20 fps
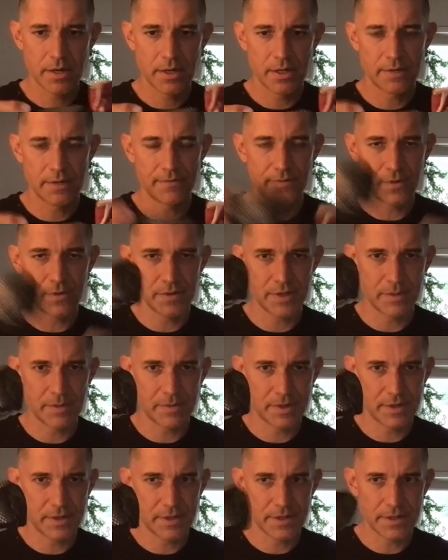It folds up
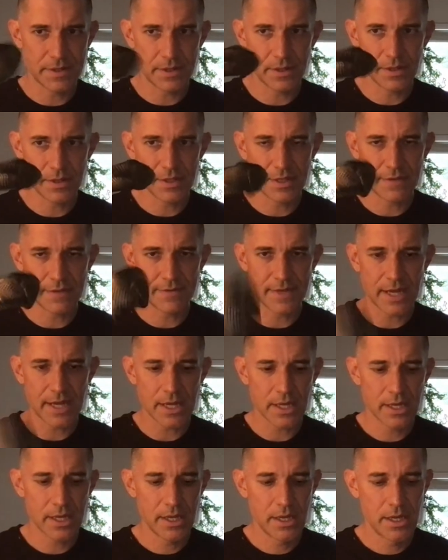into this little stuff
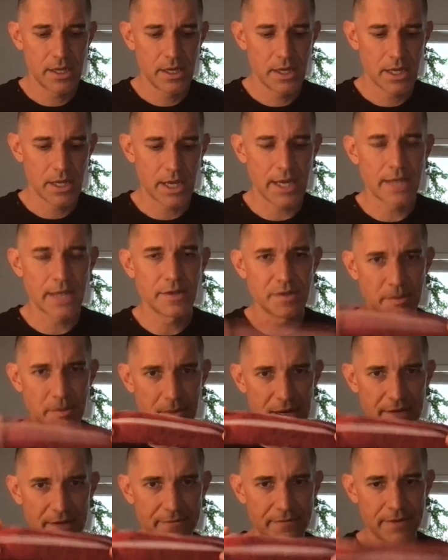sack. And I use a
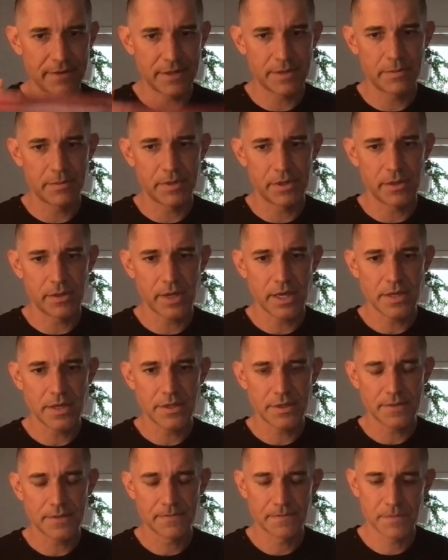buff as a
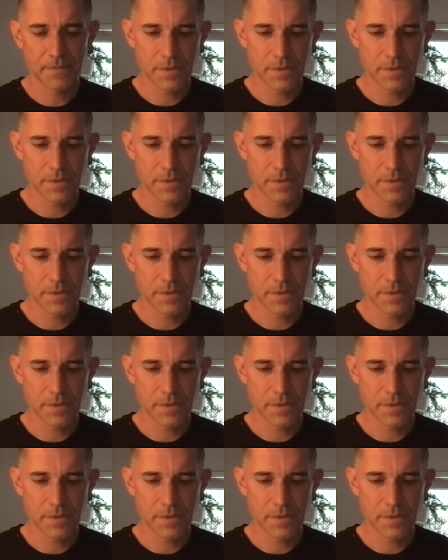pillowcase.